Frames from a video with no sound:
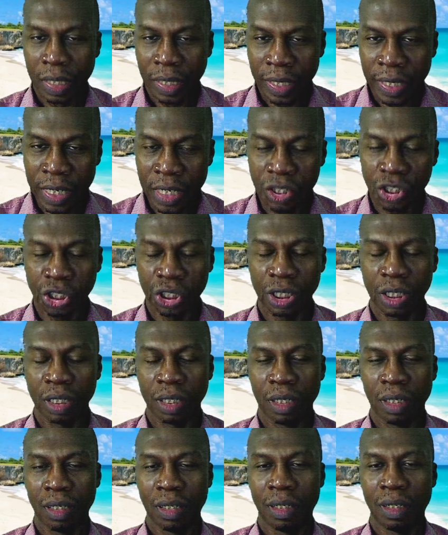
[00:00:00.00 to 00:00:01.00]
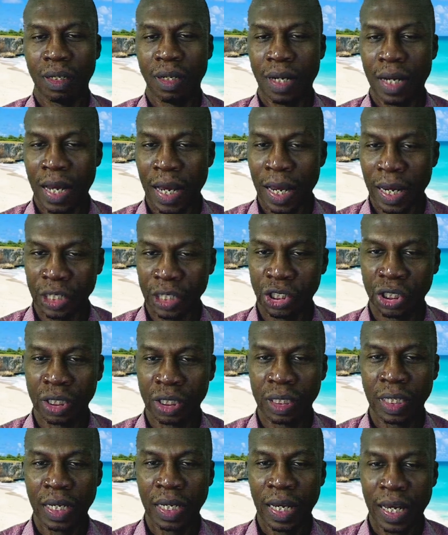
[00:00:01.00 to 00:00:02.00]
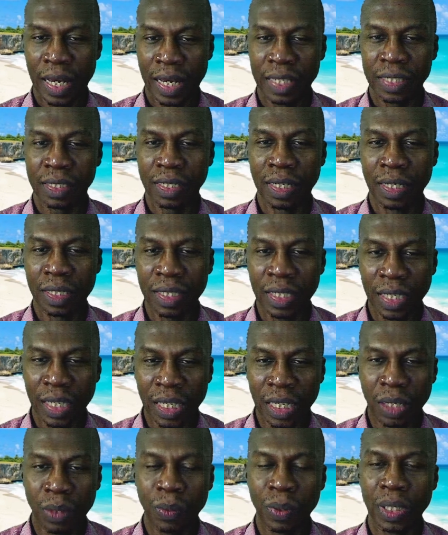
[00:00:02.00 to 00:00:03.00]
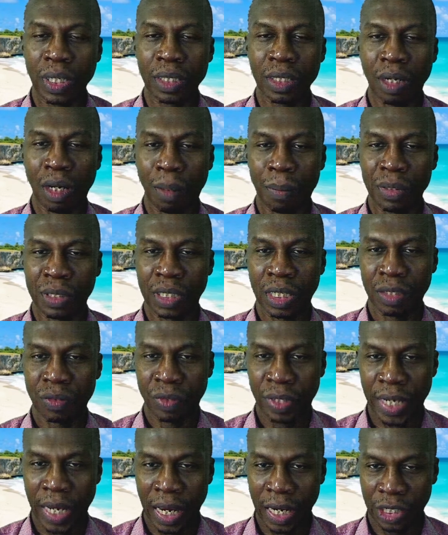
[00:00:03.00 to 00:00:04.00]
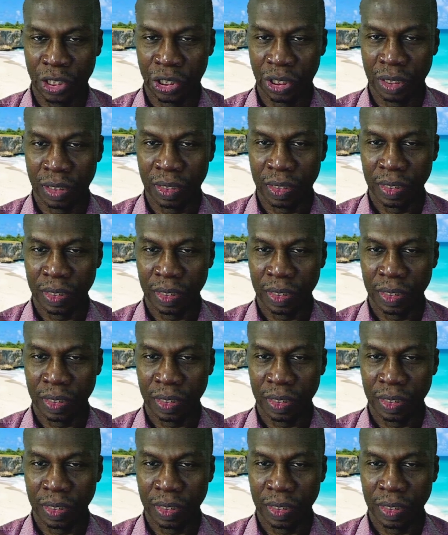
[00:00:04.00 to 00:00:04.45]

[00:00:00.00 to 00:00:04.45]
each action has an equal and opposite reaction.